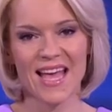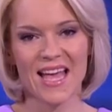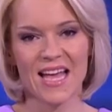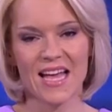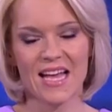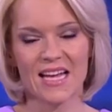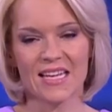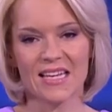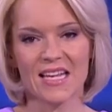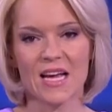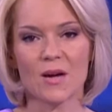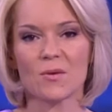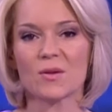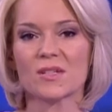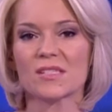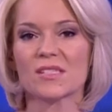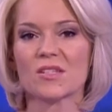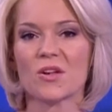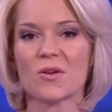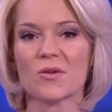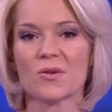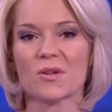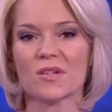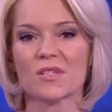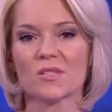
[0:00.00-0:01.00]
Now, it's
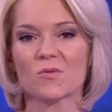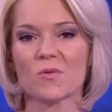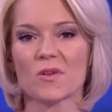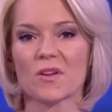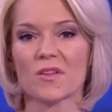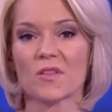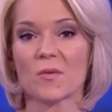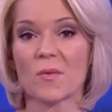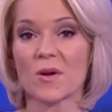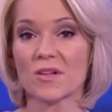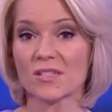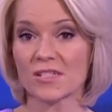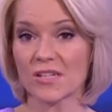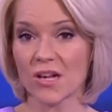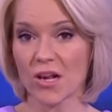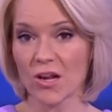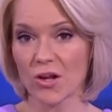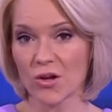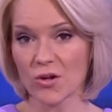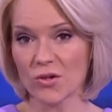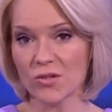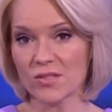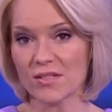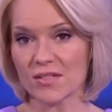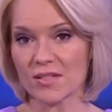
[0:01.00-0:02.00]
known as one of the most
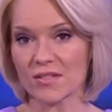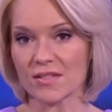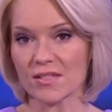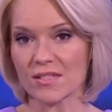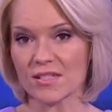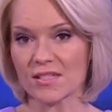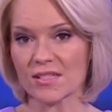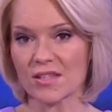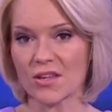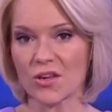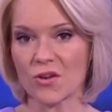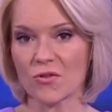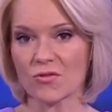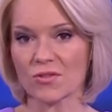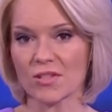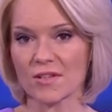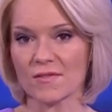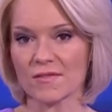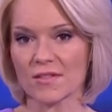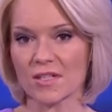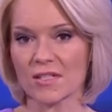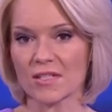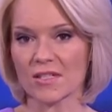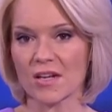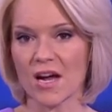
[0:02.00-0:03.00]
closed and secretive
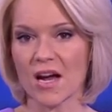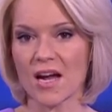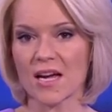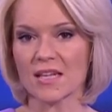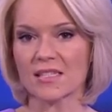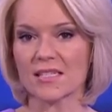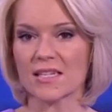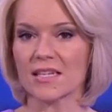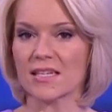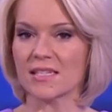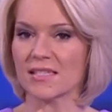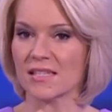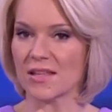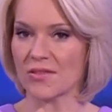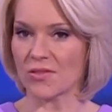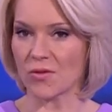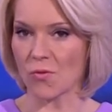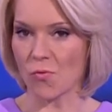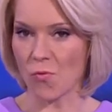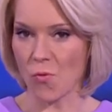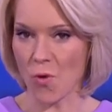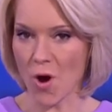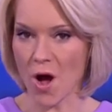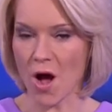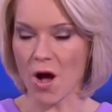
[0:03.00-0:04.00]
societies in the
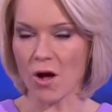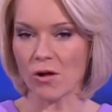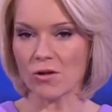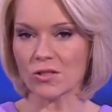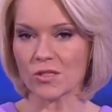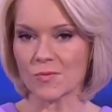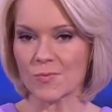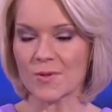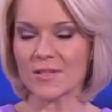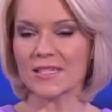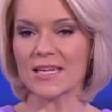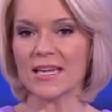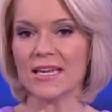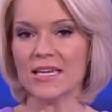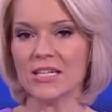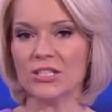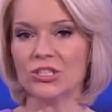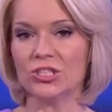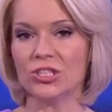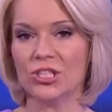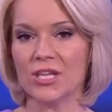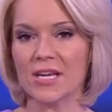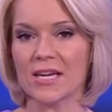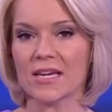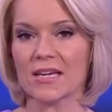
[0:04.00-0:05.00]
world, but each
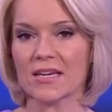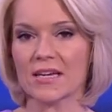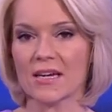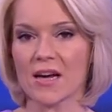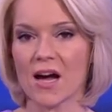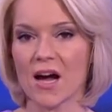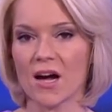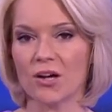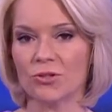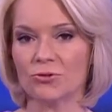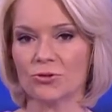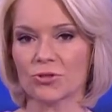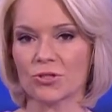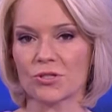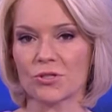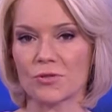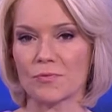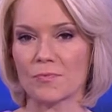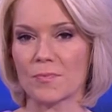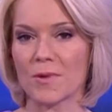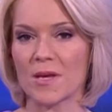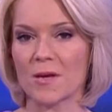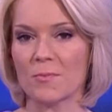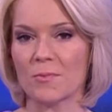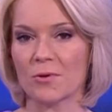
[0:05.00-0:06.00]
year, hundreds of
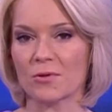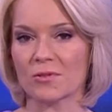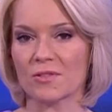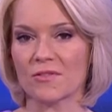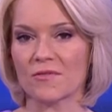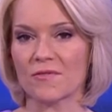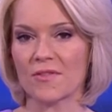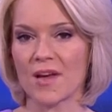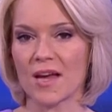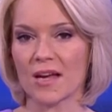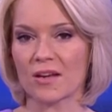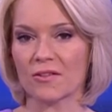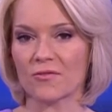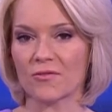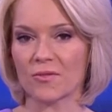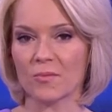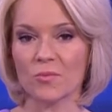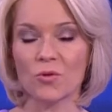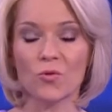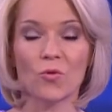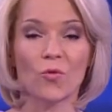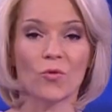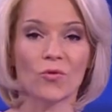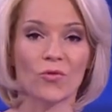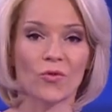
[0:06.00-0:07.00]
people defect from
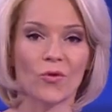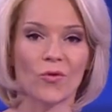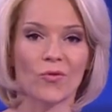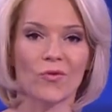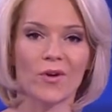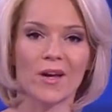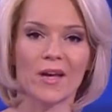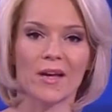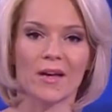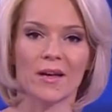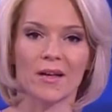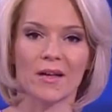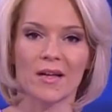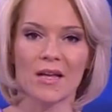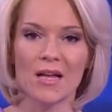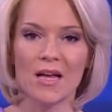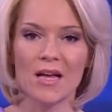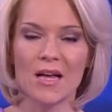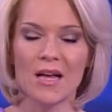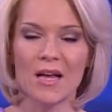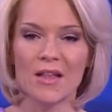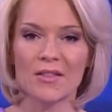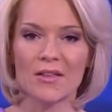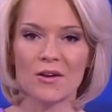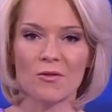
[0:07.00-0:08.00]
North Korea.
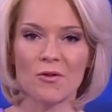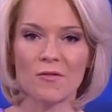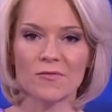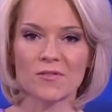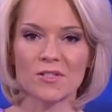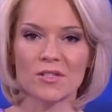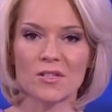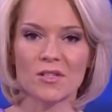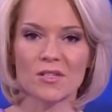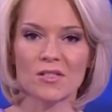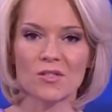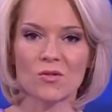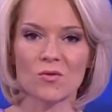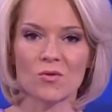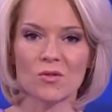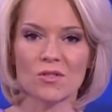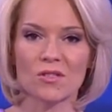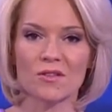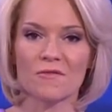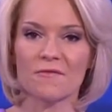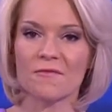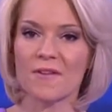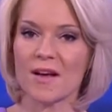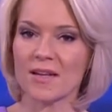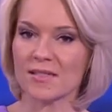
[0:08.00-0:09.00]
They're often a source
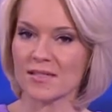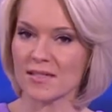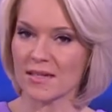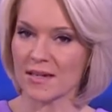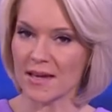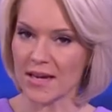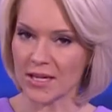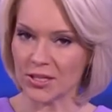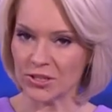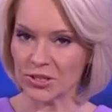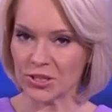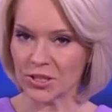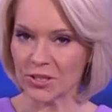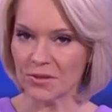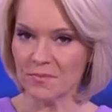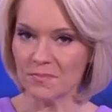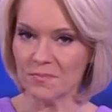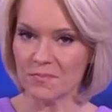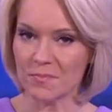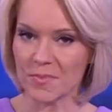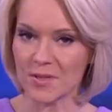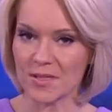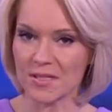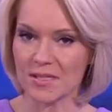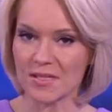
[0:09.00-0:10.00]
of fascination,
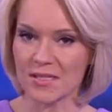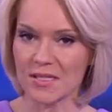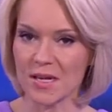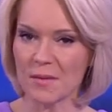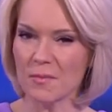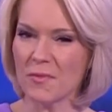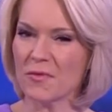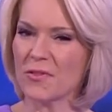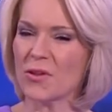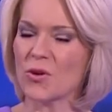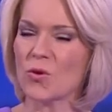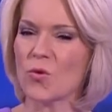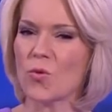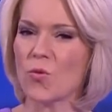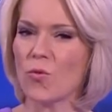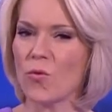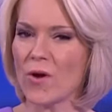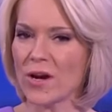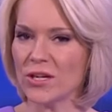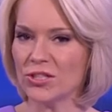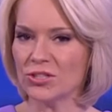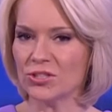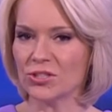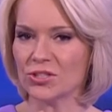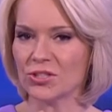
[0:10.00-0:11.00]
but some of the
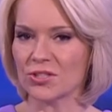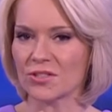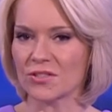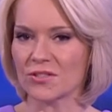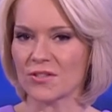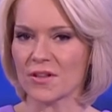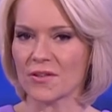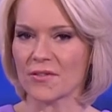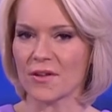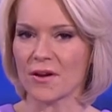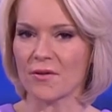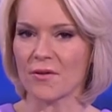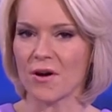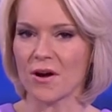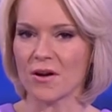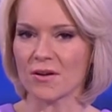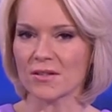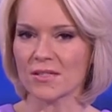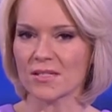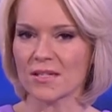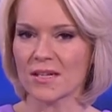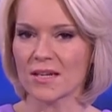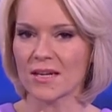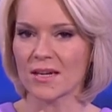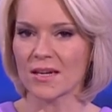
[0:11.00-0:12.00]
questions that they're asked
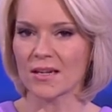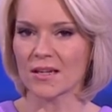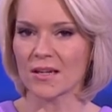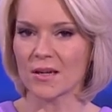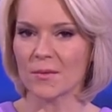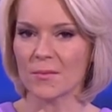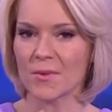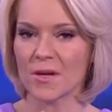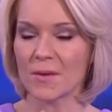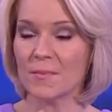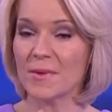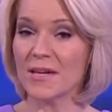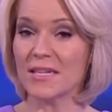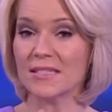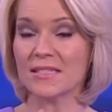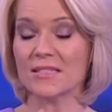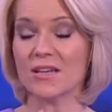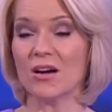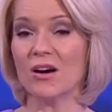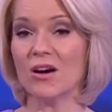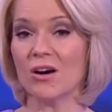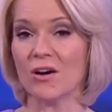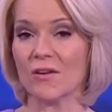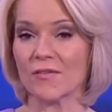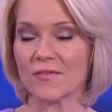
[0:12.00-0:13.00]
can be a bit
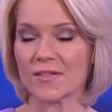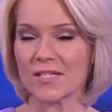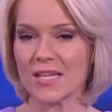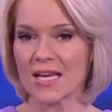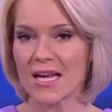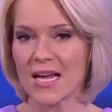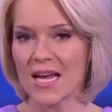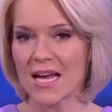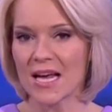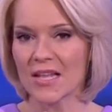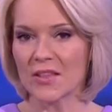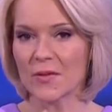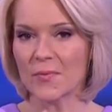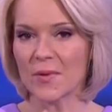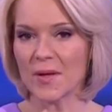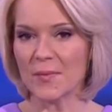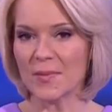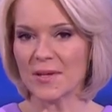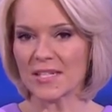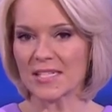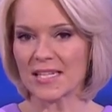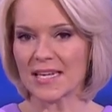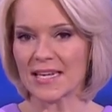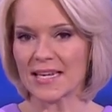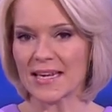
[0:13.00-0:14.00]
daft. The
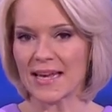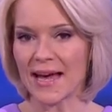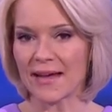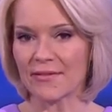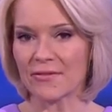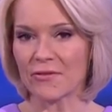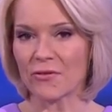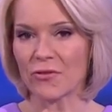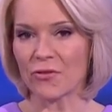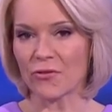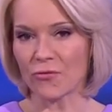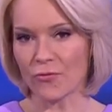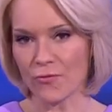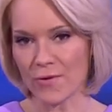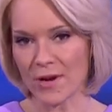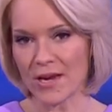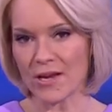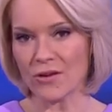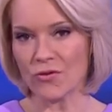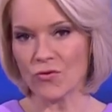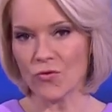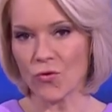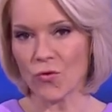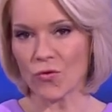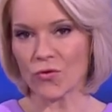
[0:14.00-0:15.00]
BBC gathered three
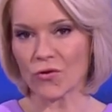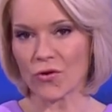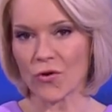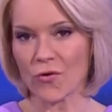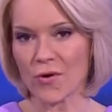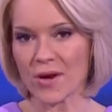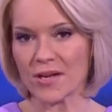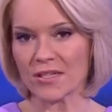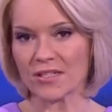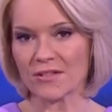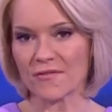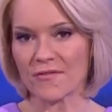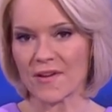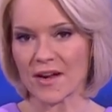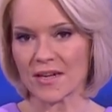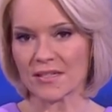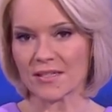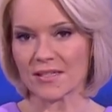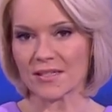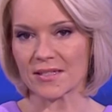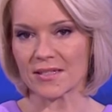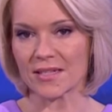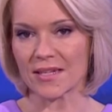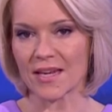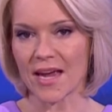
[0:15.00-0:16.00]
North Korean
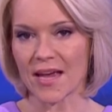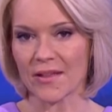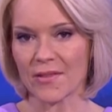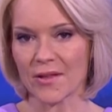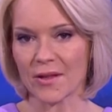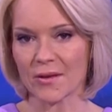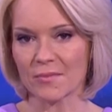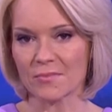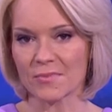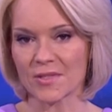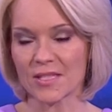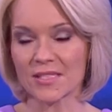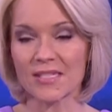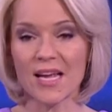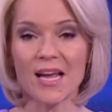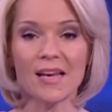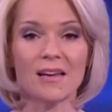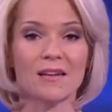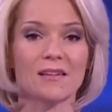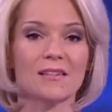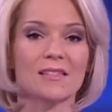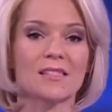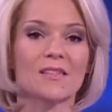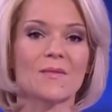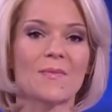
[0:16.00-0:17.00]
defectors together to tell
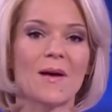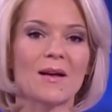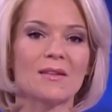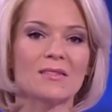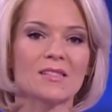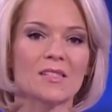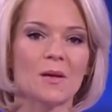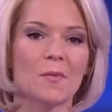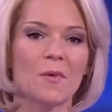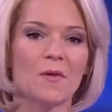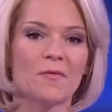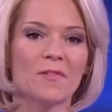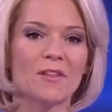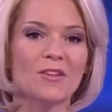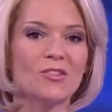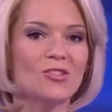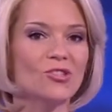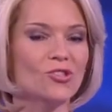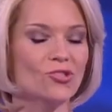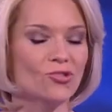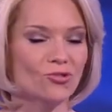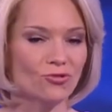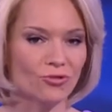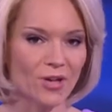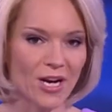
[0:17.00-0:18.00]
us about some of the
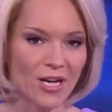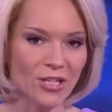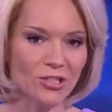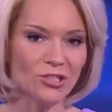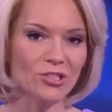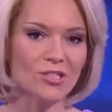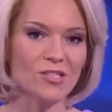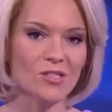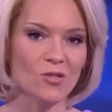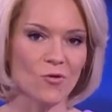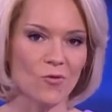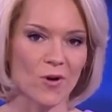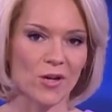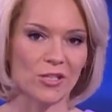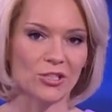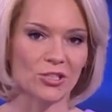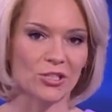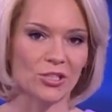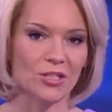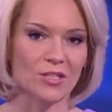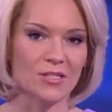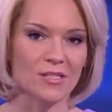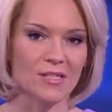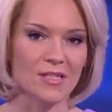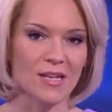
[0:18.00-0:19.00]
strangest
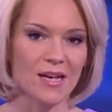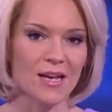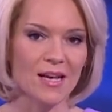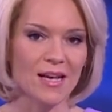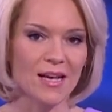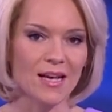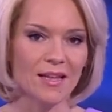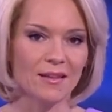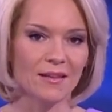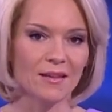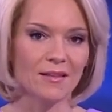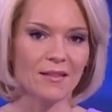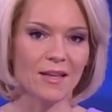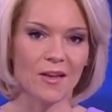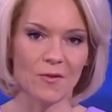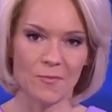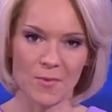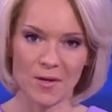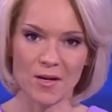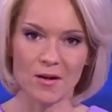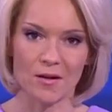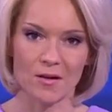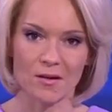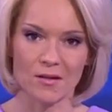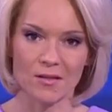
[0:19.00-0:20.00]
questions that they've
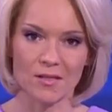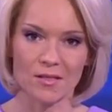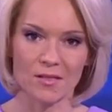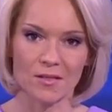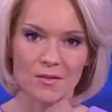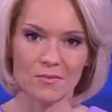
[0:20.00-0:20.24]
been asked.